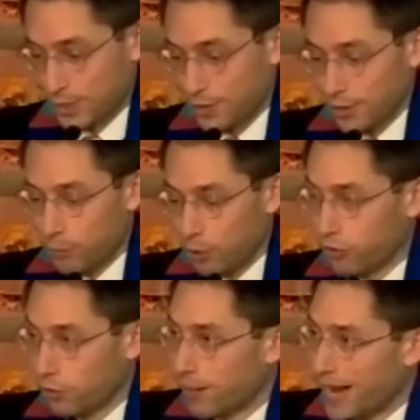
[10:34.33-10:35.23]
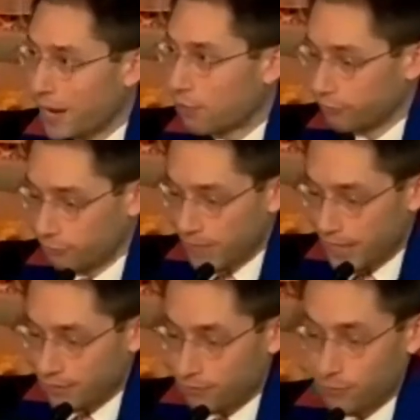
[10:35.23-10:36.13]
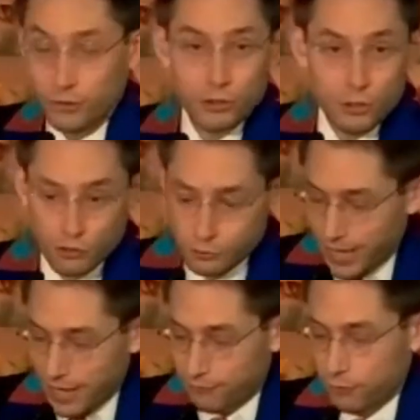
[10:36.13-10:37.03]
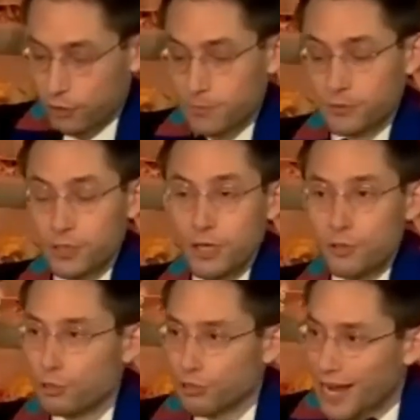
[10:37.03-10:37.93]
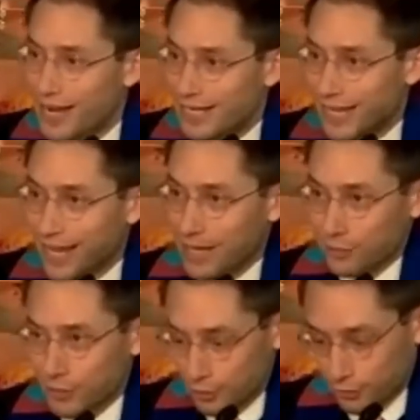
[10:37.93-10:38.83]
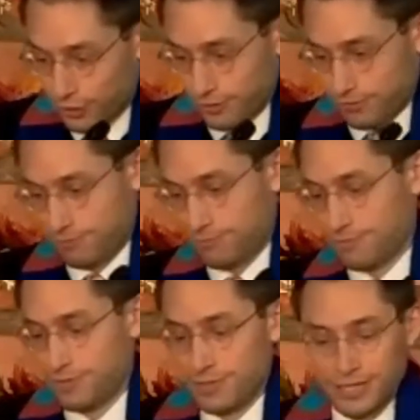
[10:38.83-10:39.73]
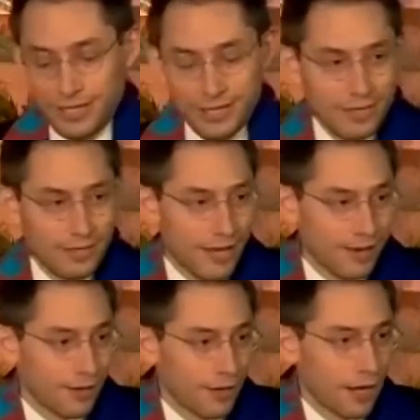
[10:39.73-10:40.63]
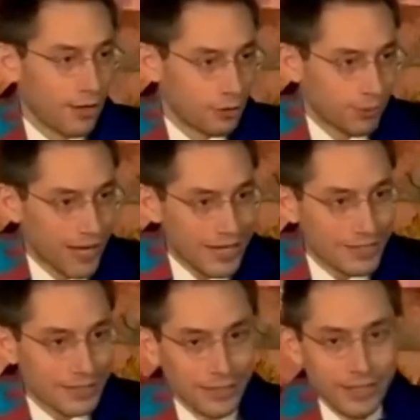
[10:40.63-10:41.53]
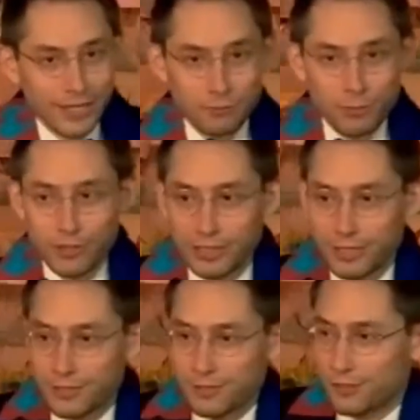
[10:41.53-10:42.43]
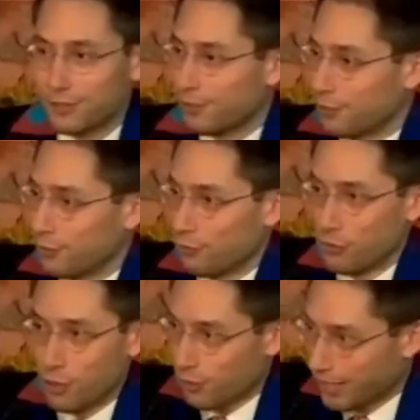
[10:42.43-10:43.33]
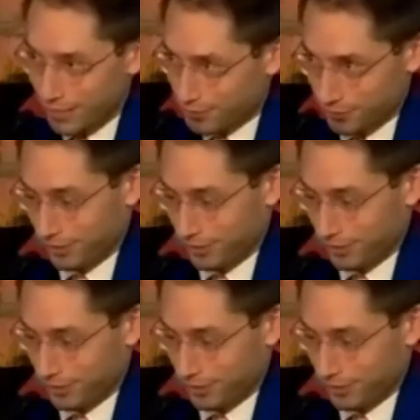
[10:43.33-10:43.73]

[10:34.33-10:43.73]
Both are powerful men with huge platforms who cried cancel culture, and yet, unsurprisingly, experienced no canceling.